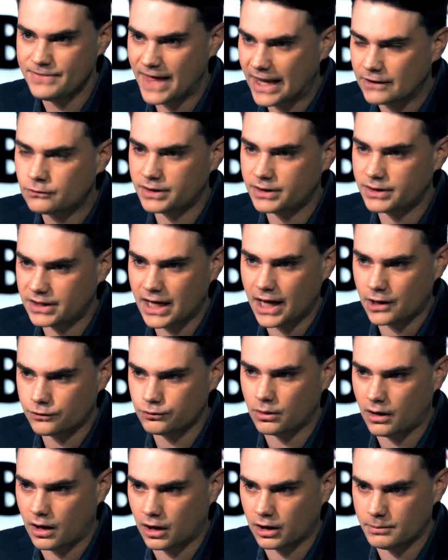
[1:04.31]
That's what the
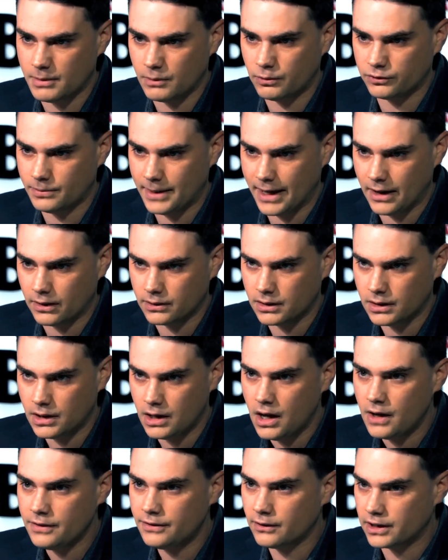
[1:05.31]
actual argument was about.
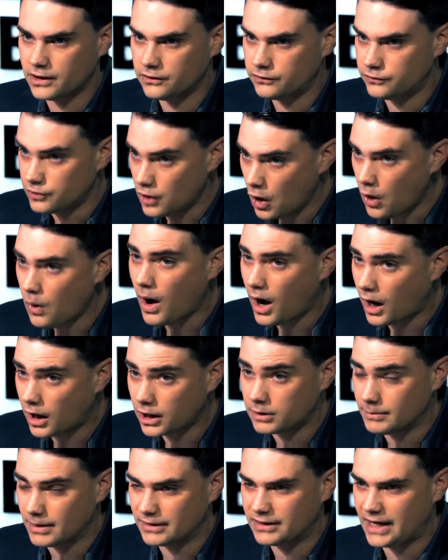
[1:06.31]
There is no
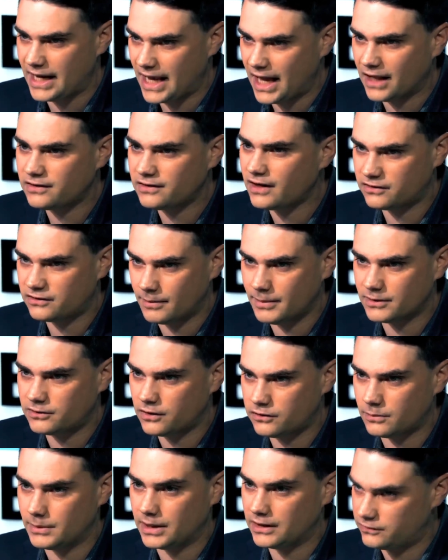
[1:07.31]
argument that
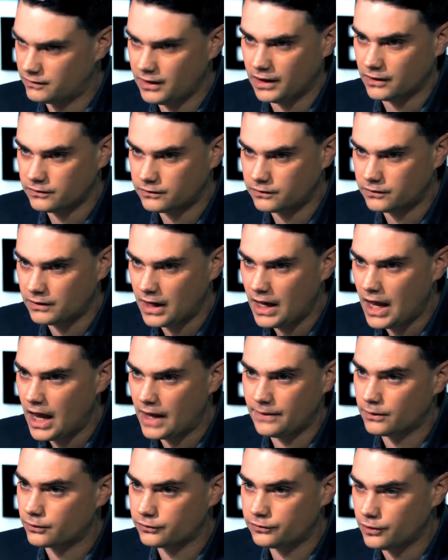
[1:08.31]
anti-Semitism exists,
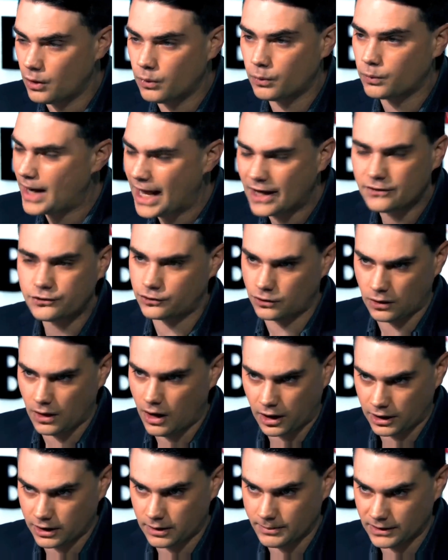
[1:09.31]
and there is no rational
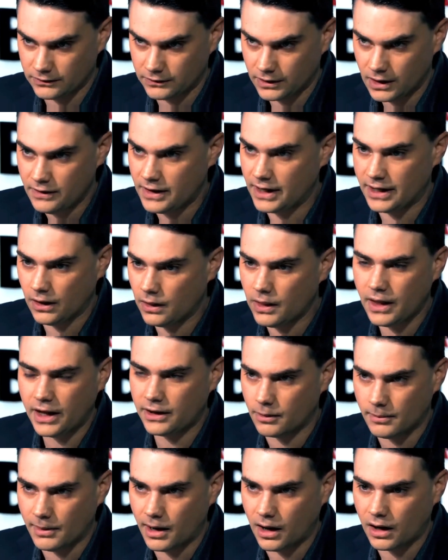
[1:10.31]
argument that Ilhan
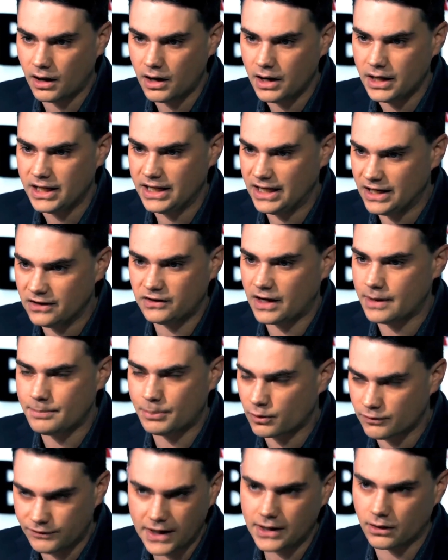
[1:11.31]
Omar is a
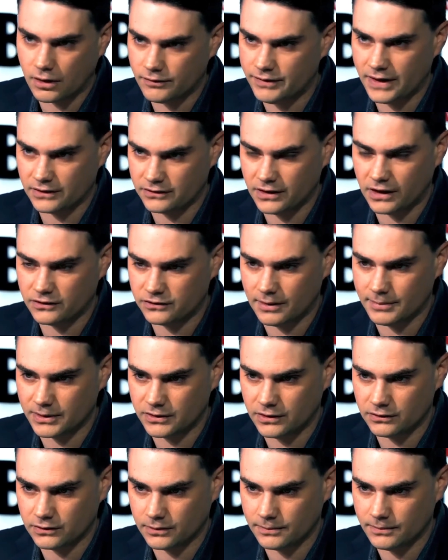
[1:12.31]
purveyor of
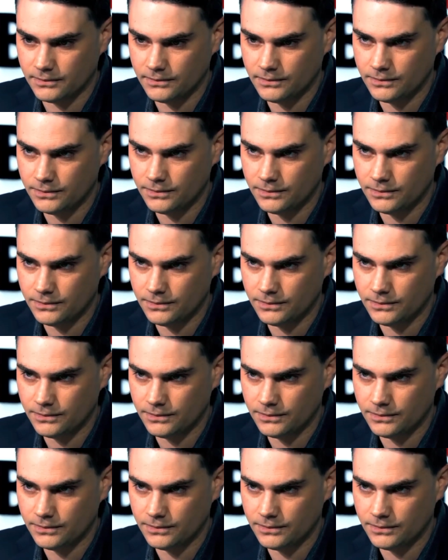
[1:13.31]
anti-Semitism.